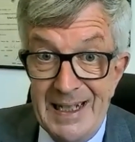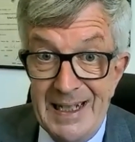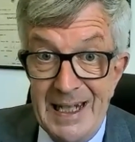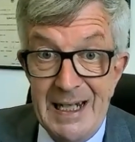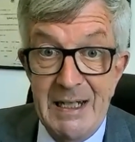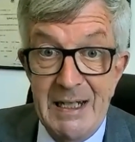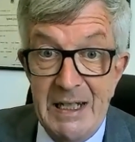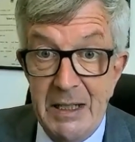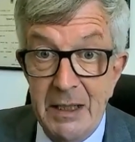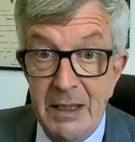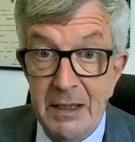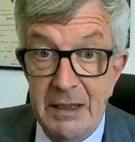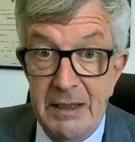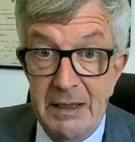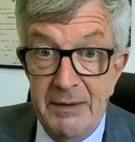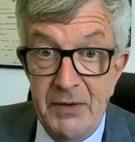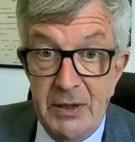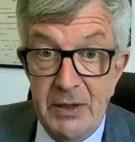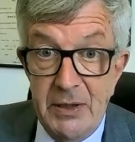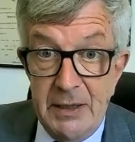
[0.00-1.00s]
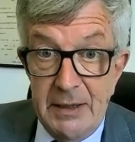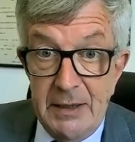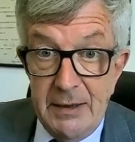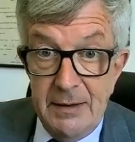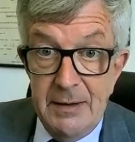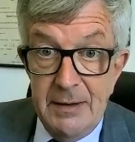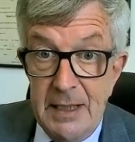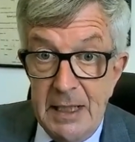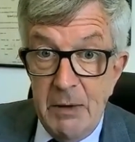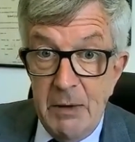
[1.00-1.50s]
nearly
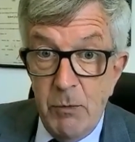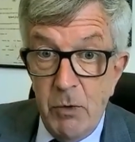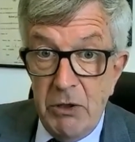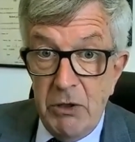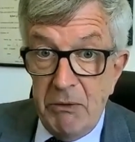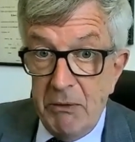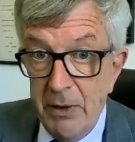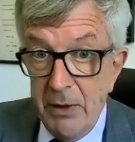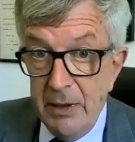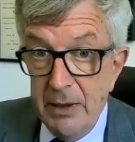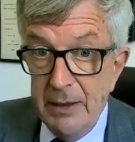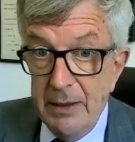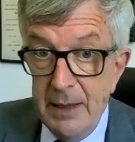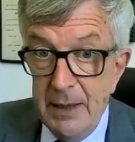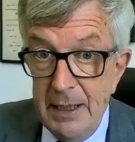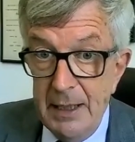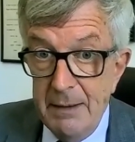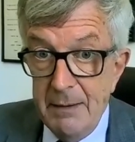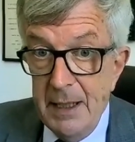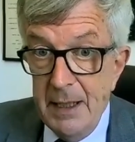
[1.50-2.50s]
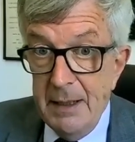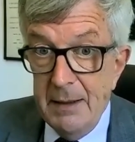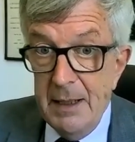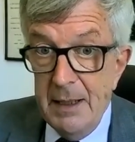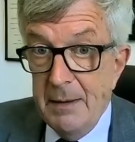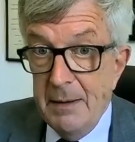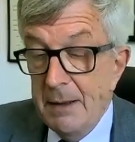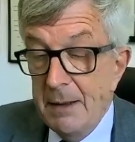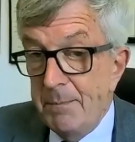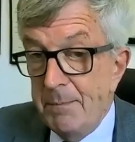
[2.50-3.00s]
walking around
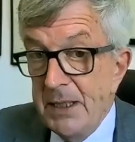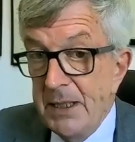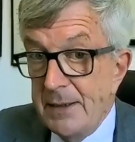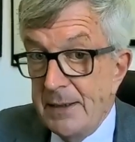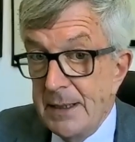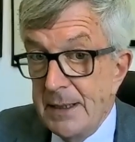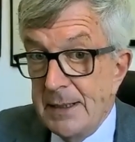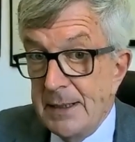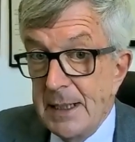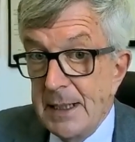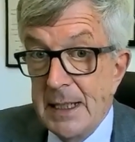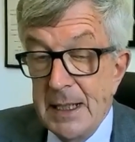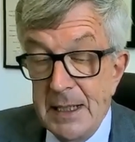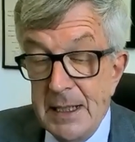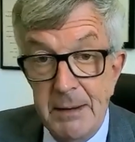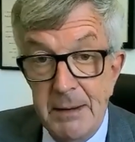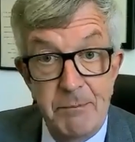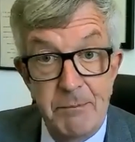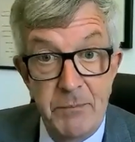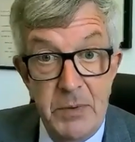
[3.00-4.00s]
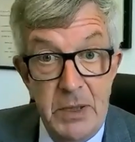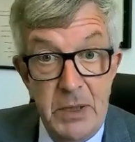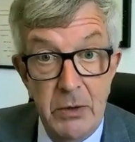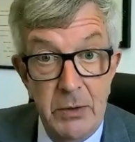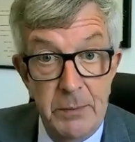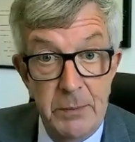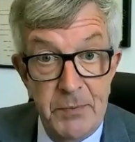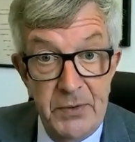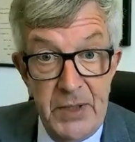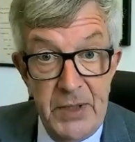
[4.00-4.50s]
in PCC, in the
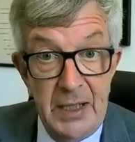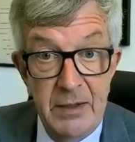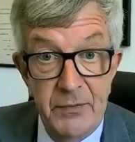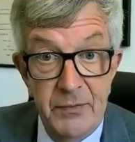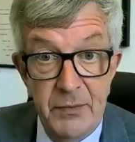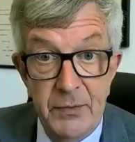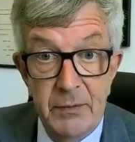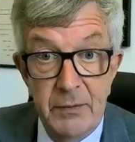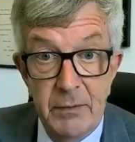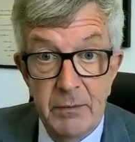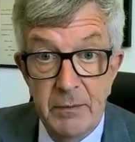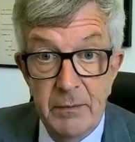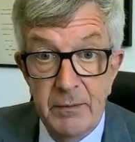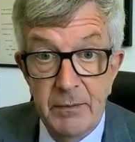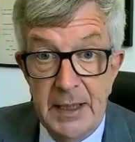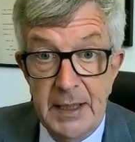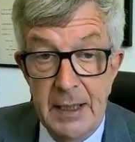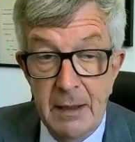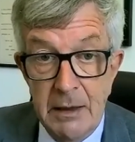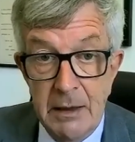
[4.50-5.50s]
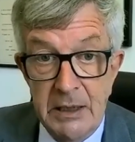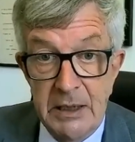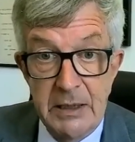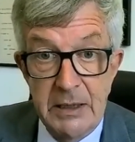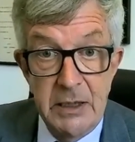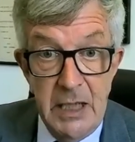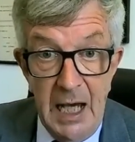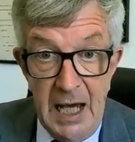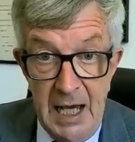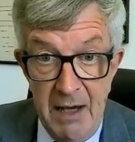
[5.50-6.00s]
protective gear.
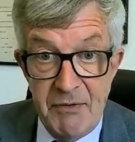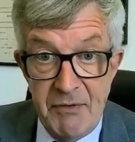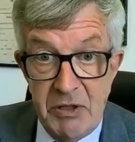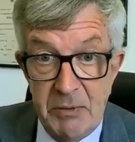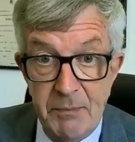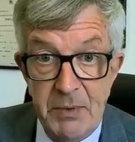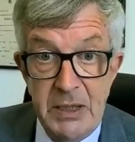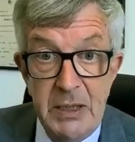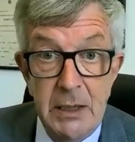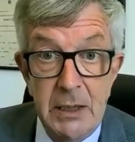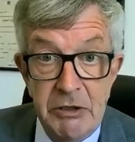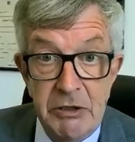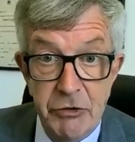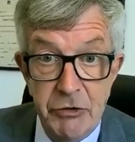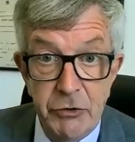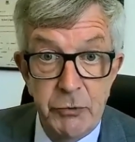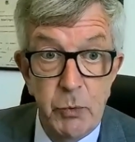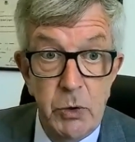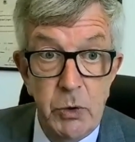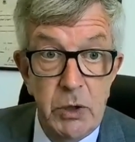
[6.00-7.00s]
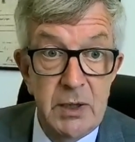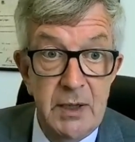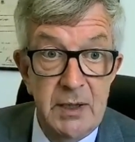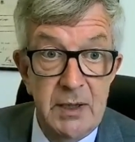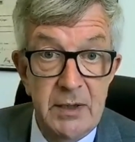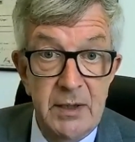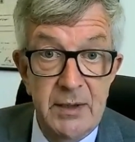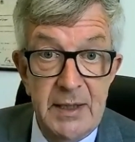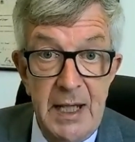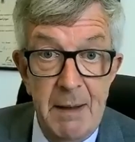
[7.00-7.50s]
You have to be just
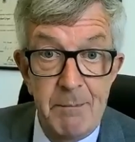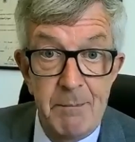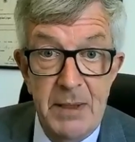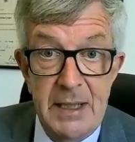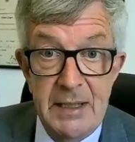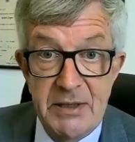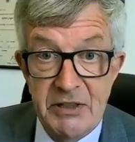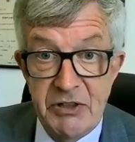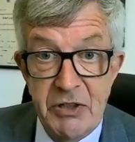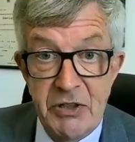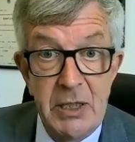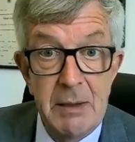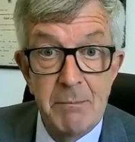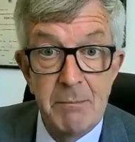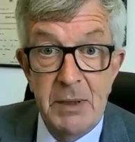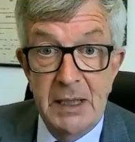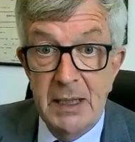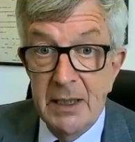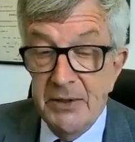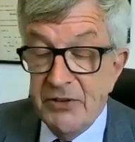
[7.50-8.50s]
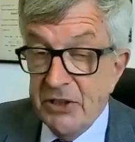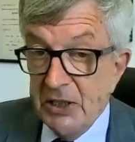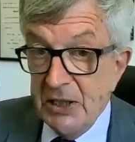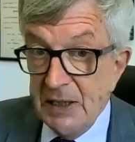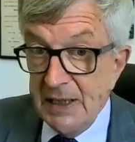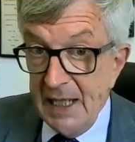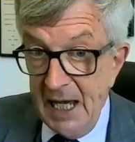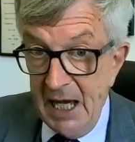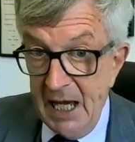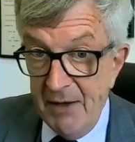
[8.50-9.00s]
working it on that basis, because
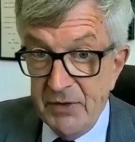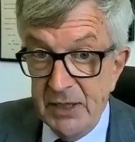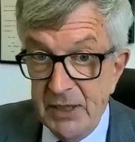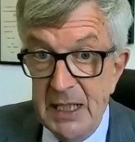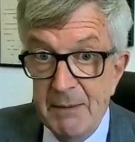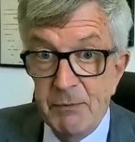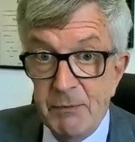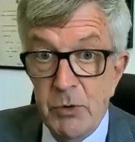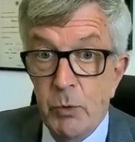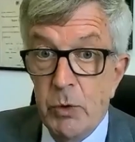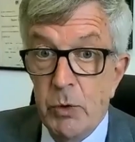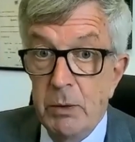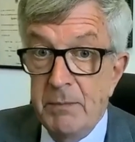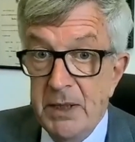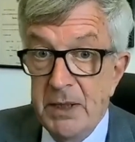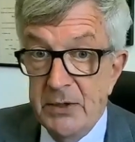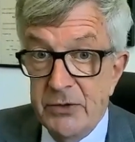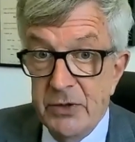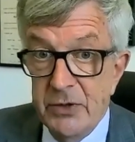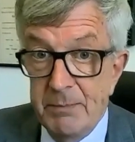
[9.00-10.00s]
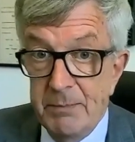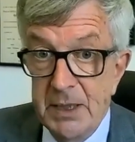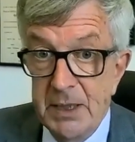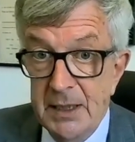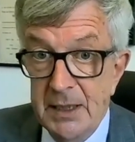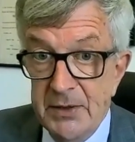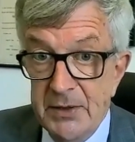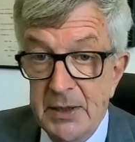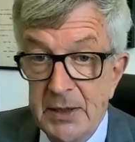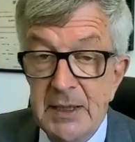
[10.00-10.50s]
you have to keep the 1 meter
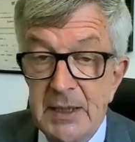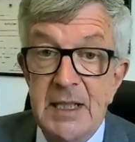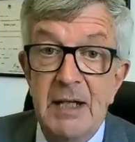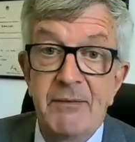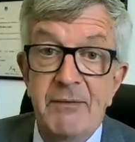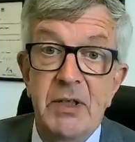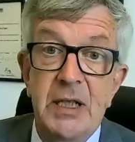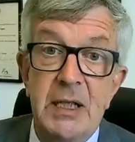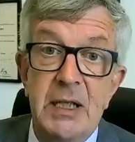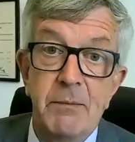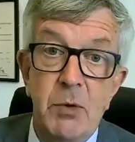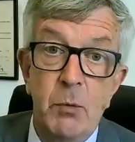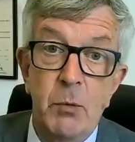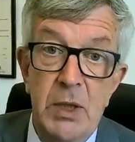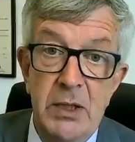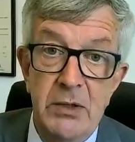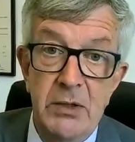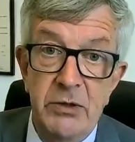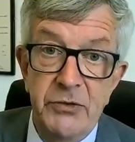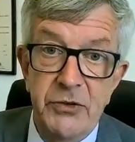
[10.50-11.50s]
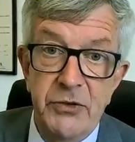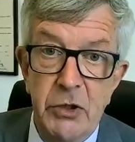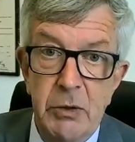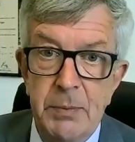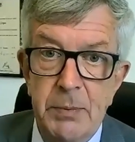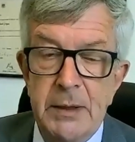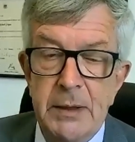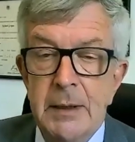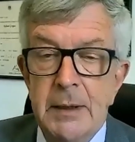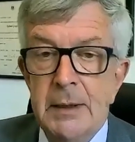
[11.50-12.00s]
apart. You have to keep the windows
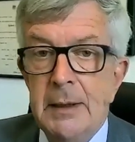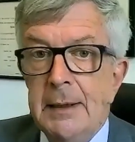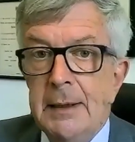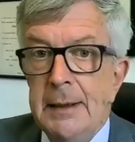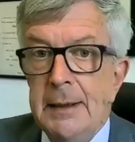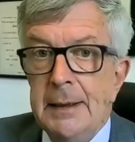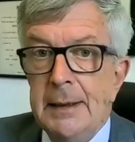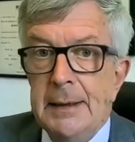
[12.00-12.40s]
open.